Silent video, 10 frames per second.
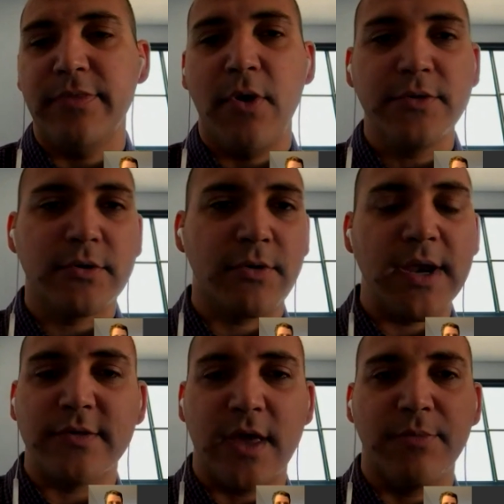those are
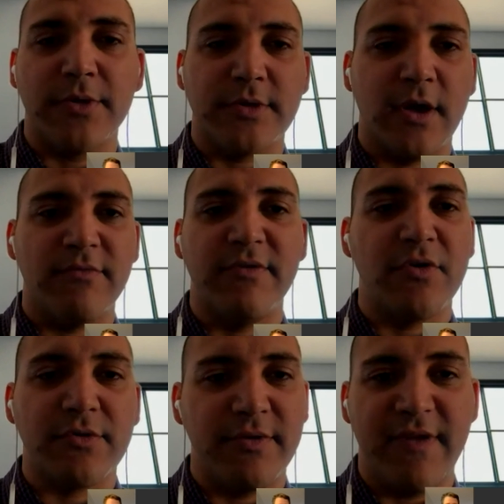great examples of
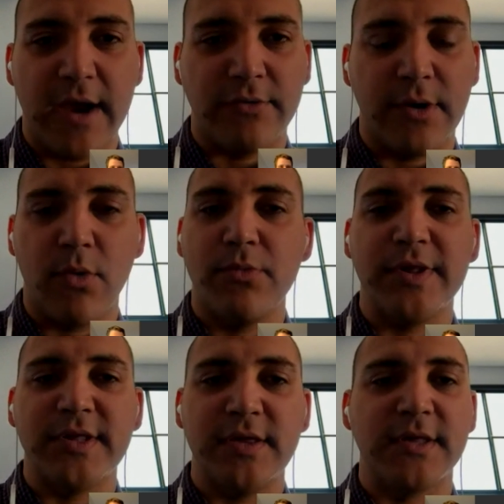reverse refactoring, where
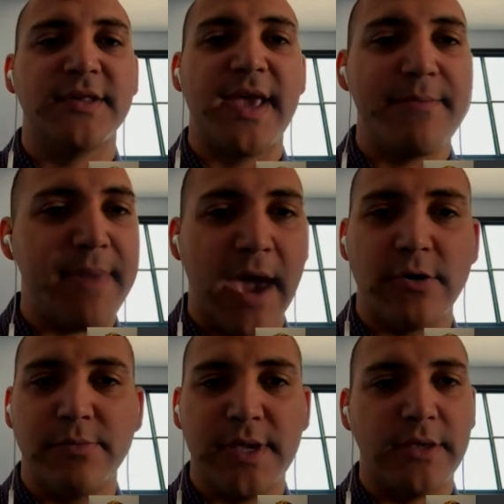we see the same
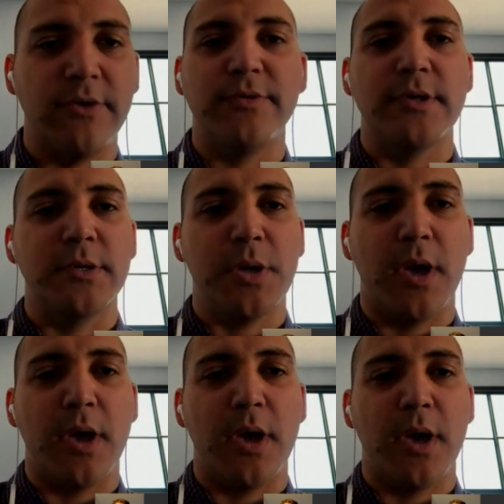pattern being used in
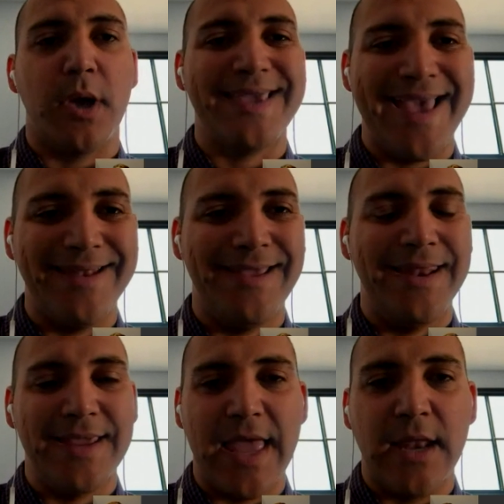JavaScript
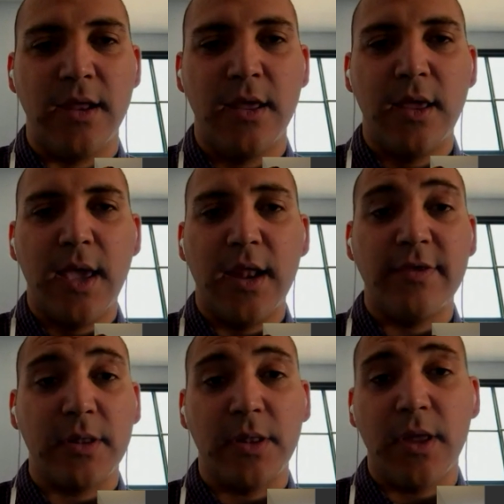again and again. And
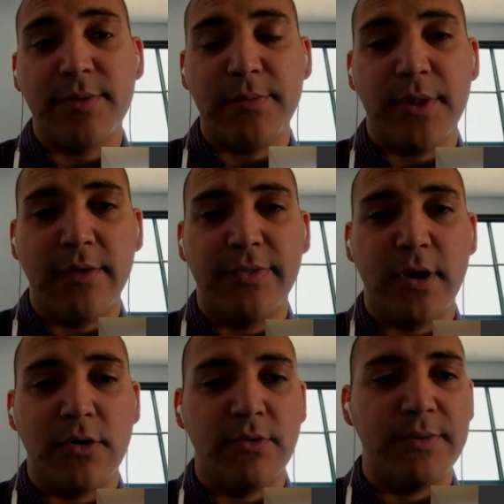I think a lot of the people
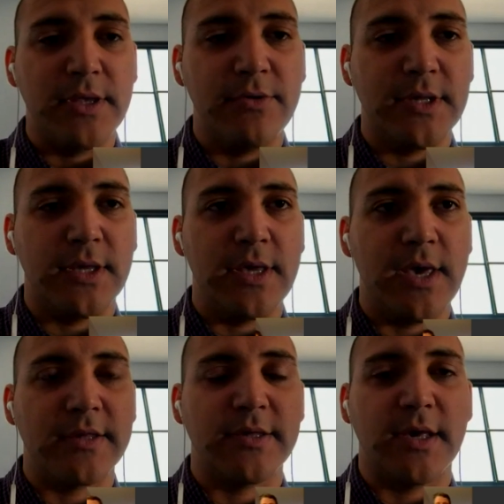out there who've been using
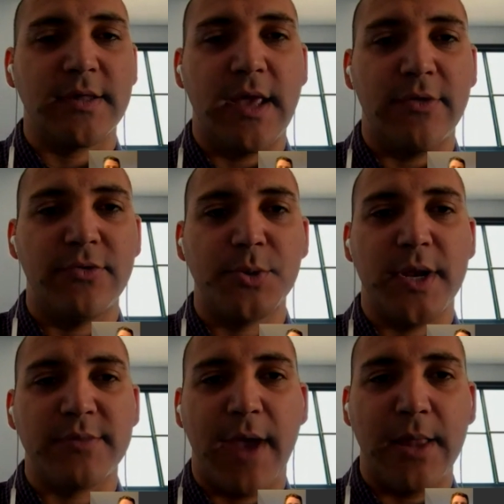ES6 now through
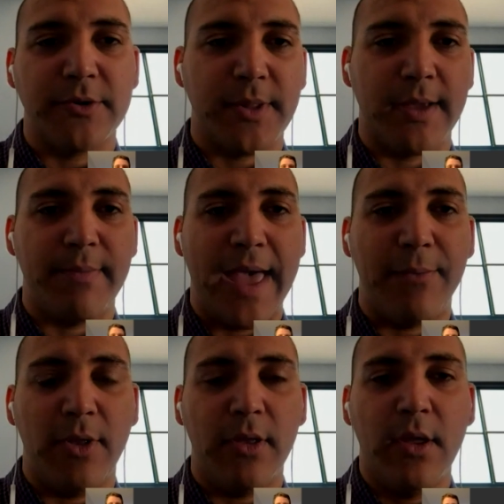transpilers like
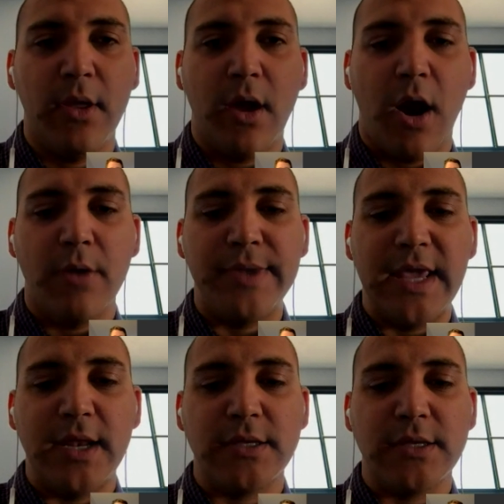Babel are
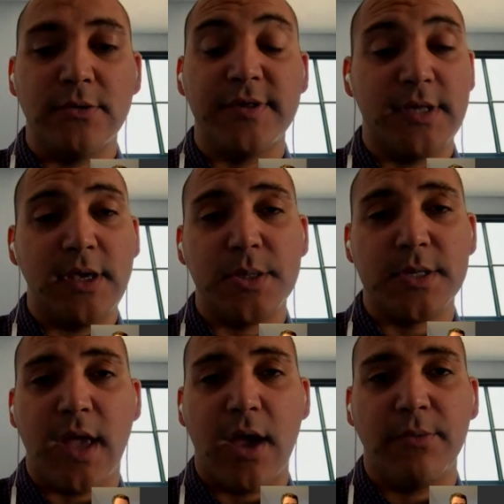beginning to see
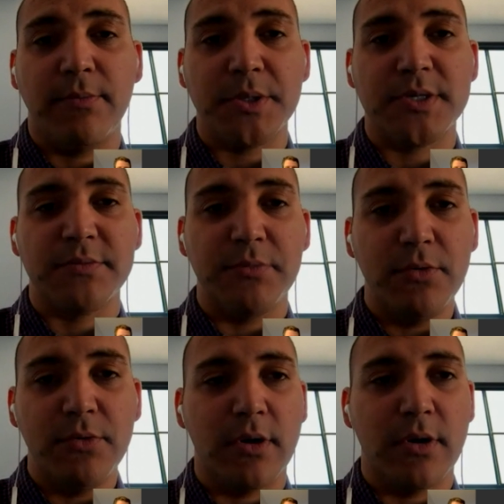just how much
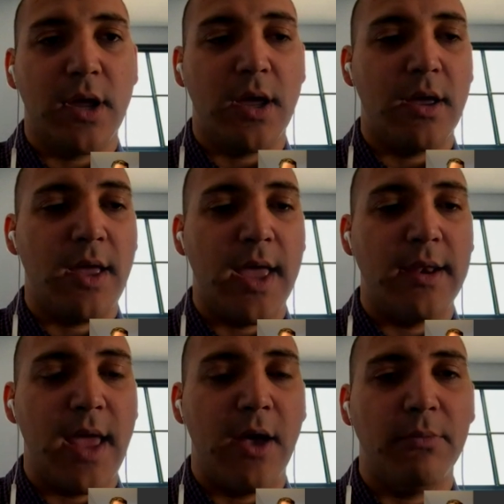smoother
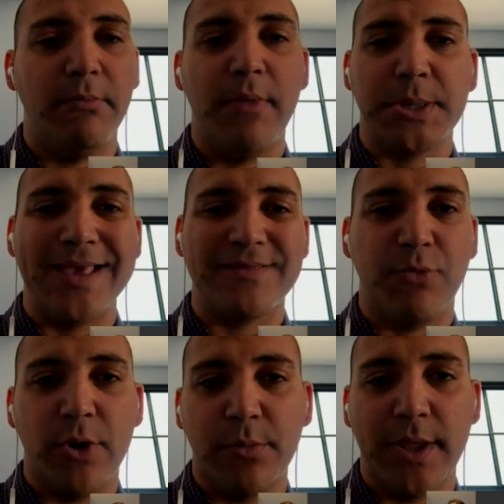and how much less
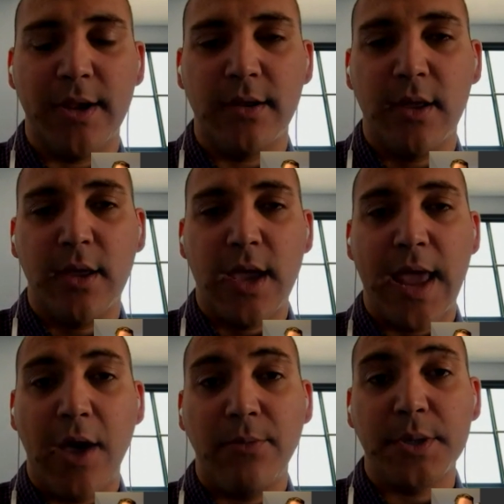boilerplate
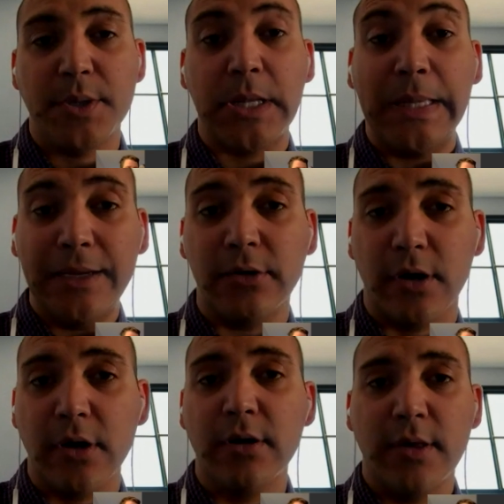and how much
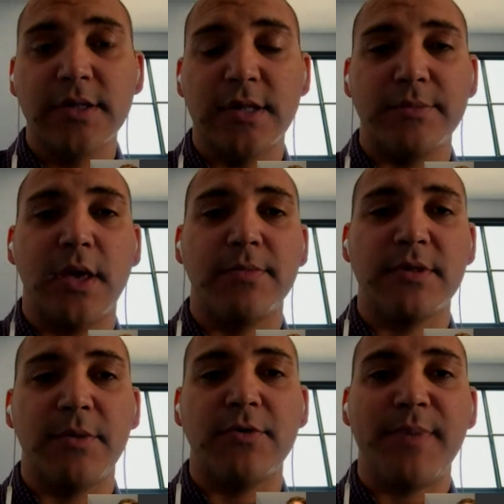clearer
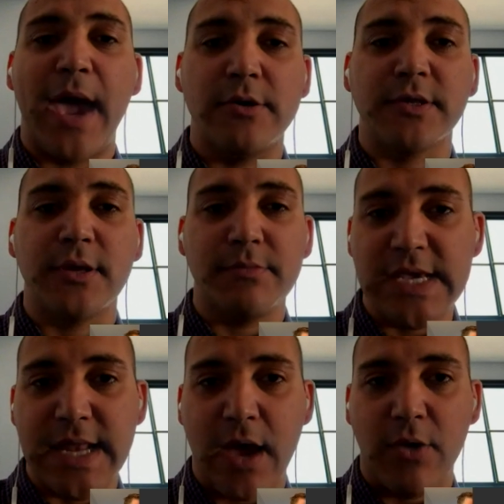sometimes some of those patterns can
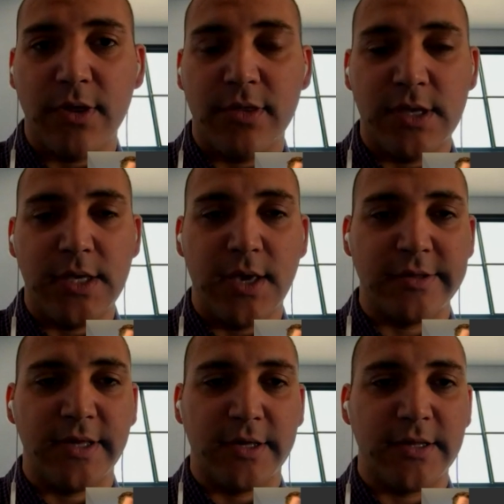be now with the
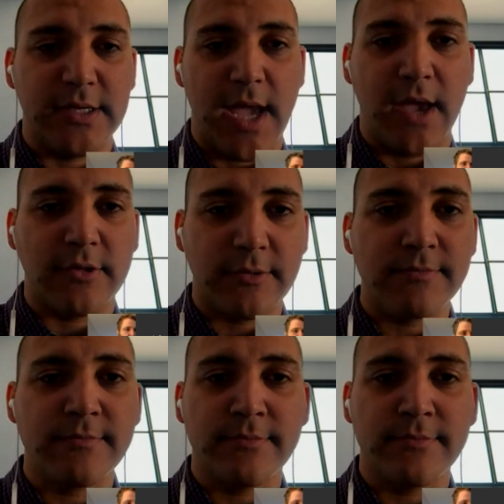ES6 syntax.